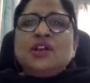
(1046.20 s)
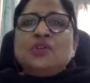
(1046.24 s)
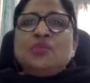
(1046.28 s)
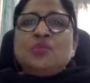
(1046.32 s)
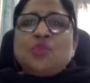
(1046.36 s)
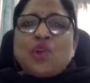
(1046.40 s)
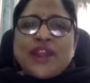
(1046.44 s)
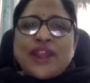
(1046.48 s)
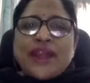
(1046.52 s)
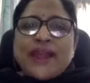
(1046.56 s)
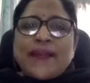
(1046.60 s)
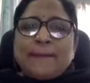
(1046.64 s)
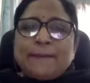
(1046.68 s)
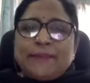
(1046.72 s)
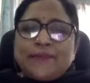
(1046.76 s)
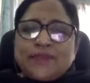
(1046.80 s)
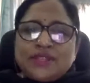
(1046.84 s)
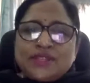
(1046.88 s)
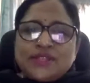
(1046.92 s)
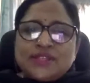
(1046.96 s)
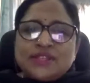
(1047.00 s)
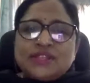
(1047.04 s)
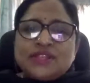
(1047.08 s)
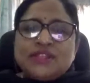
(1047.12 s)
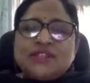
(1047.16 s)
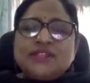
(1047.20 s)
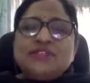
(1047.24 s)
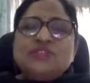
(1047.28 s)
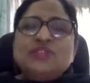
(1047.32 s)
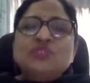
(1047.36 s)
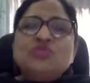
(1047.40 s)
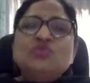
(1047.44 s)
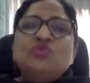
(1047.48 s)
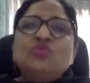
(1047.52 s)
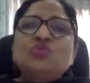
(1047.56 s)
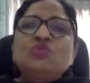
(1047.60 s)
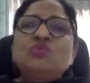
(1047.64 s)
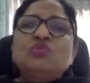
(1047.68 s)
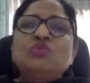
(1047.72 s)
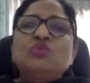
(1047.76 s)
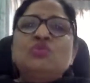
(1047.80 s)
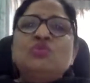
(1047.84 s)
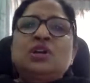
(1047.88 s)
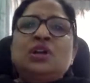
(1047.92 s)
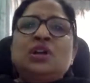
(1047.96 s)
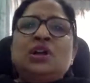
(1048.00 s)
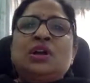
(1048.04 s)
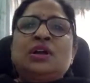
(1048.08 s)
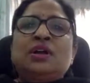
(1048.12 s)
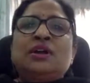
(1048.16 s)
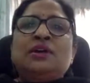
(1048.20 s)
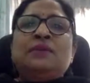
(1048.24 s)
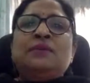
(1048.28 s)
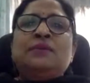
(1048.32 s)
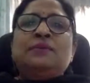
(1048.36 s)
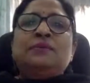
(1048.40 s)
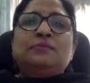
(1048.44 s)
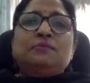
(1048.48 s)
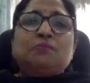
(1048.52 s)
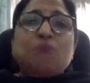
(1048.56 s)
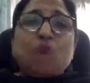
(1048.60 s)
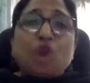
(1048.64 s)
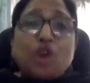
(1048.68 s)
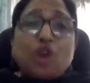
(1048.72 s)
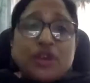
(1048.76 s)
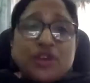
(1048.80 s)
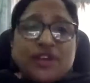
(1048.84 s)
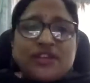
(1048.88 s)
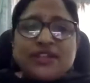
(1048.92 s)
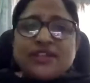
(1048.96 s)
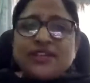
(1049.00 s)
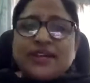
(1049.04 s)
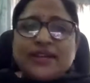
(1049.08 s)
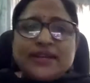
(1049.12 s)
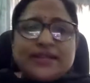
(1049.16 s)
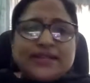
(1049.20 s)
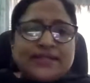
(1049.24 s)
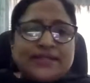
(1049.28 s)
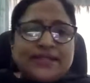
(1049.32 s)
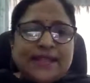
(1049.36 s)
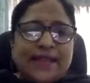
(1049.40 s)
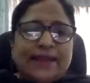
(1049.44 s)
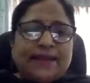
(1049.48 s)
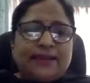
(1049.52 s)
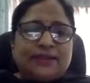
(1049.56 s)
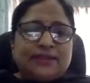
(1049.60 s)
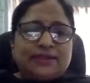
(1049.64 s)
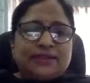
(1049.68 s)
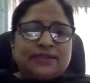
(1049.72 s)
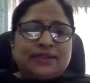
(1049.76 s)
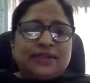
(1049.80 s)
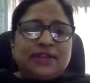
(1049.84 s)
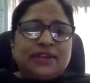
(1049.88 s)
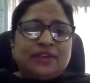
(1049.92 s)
what happens is you monetize that.